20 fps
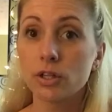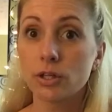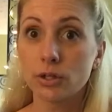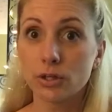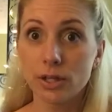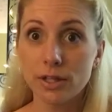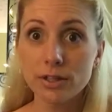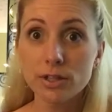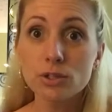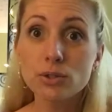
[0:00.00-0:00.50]

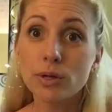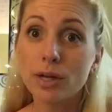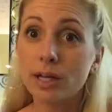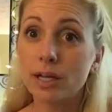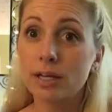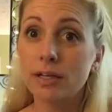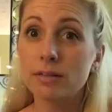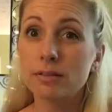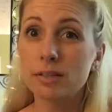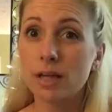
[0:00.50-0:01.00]
Girl on the
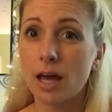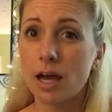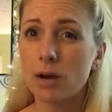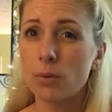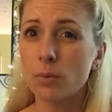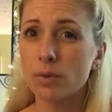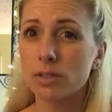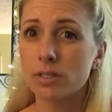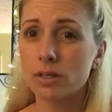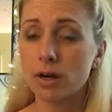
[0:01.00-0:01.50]
Train, kind
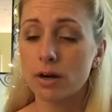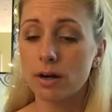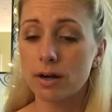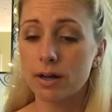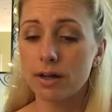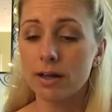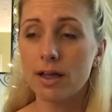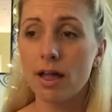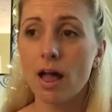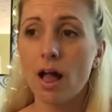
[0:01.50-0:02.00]
of what started
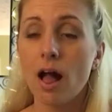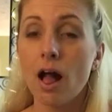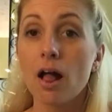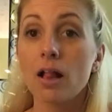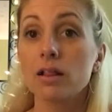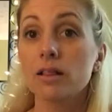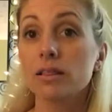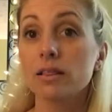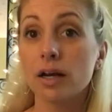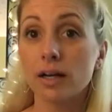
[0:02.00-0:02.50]
it,
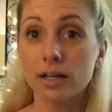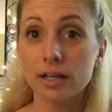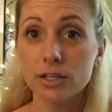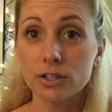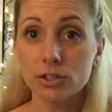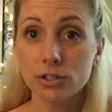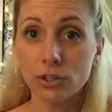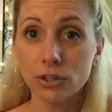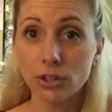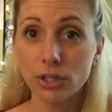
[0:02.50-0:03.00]

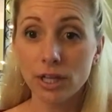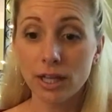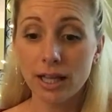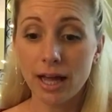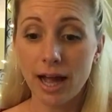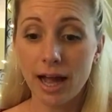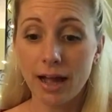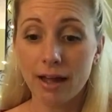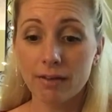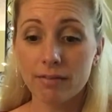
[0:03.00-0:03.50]
Luckiest Girl
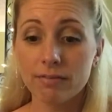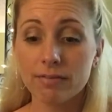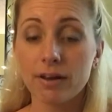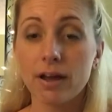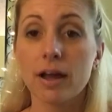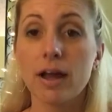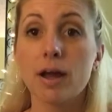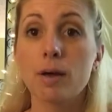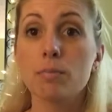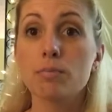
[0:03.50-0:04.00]
Alive,
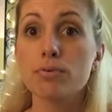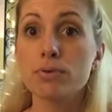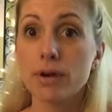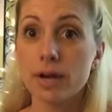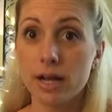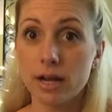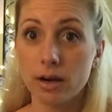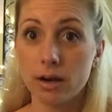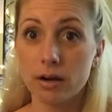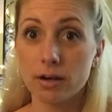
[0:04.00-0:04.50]

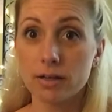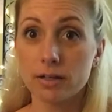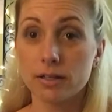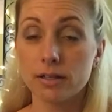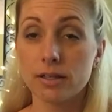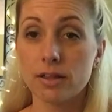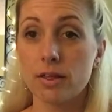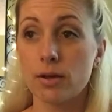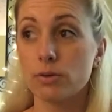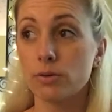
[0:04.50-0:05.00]
Pretty
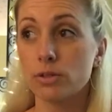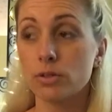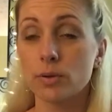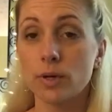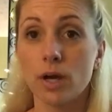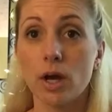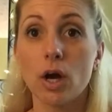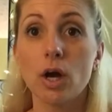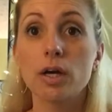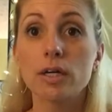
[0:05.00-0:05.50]
Girls. Those
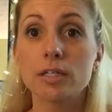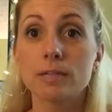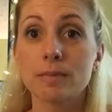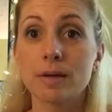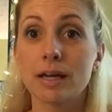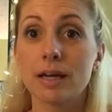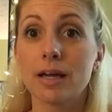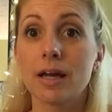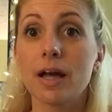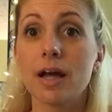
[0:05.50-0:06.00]
three hooked
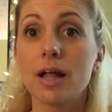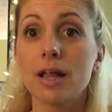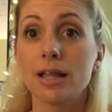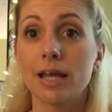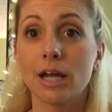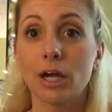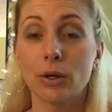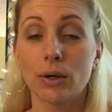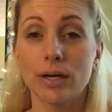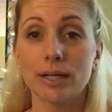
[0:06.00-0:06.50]
me
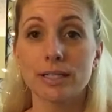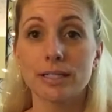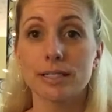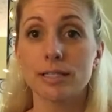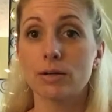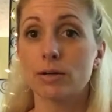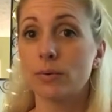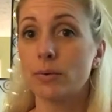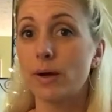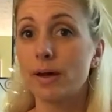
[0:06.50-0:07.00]
like crazy.
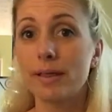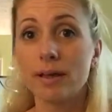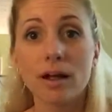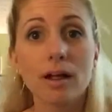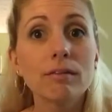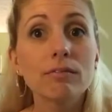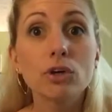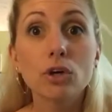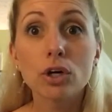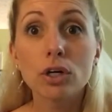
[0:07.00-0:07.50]
Don't know why they all
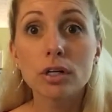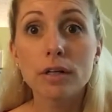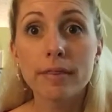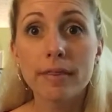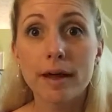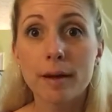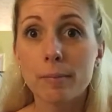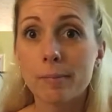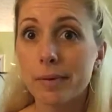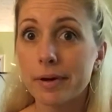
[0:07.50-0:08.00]
have girl in
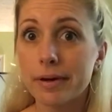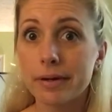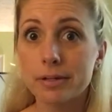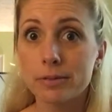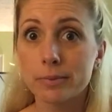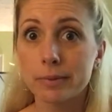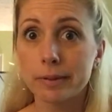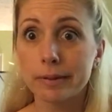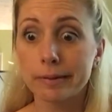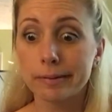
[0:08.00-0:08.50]
them, but
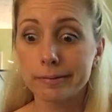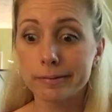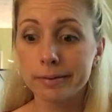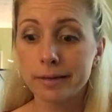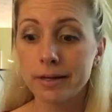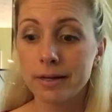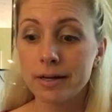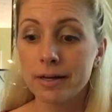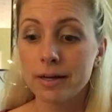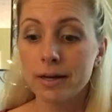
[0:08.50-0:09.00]
is what it is.
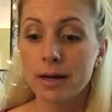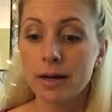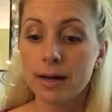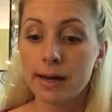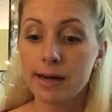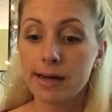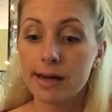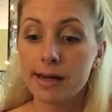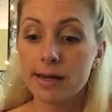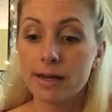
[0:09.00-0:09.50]

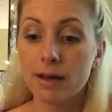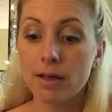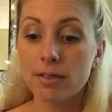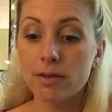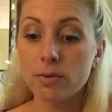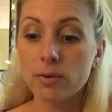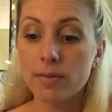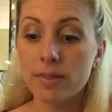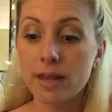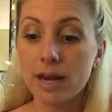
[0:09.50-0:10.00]

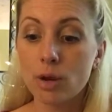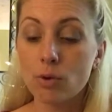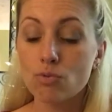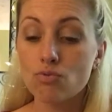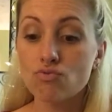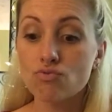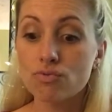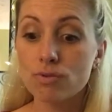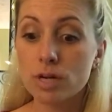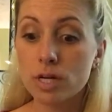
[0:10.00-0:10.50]
Another one that I
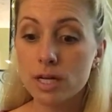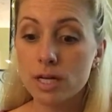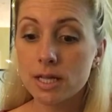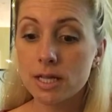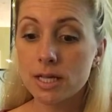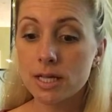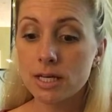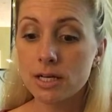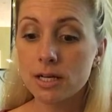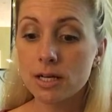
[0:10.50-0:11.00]

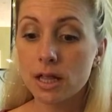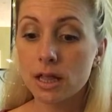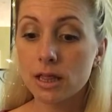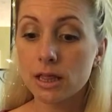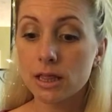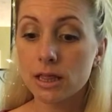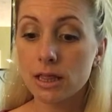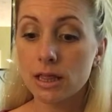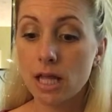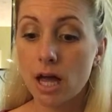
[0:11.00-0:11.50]
really
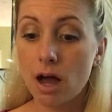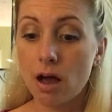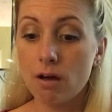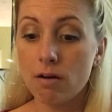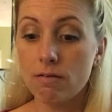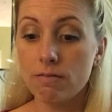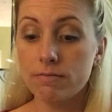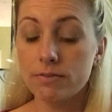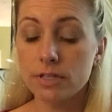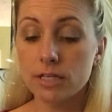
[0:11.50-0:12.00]

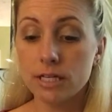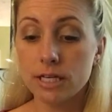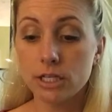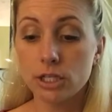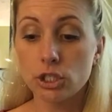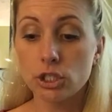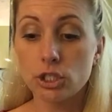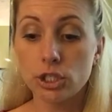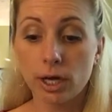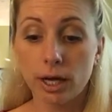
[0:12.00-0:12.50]
loved, and
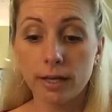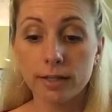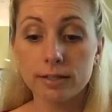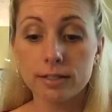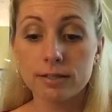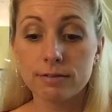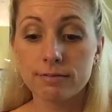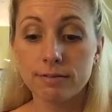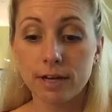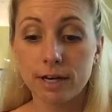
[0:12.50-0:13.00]
I
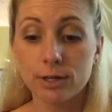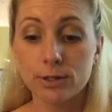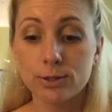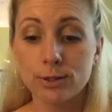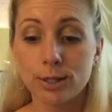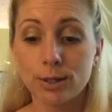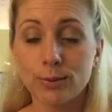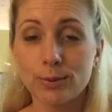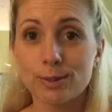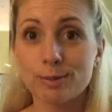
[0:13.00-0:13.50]
just
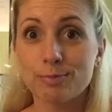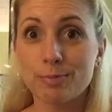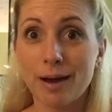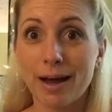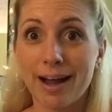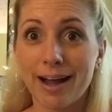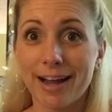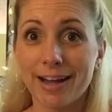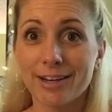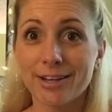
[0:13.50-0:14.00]
finished it, was
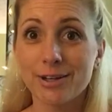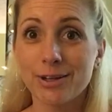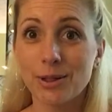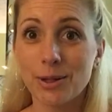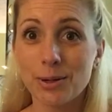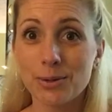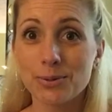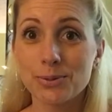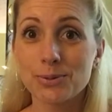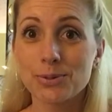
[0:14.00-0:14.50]
Behind
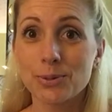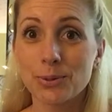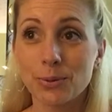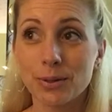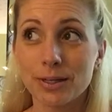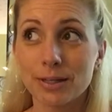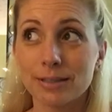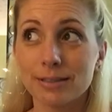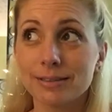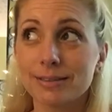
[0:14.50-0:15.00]
Closed
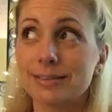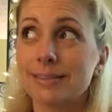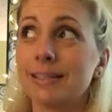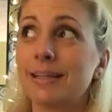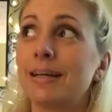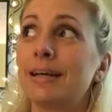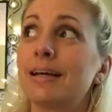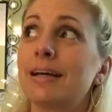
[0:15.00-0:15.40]
Doors.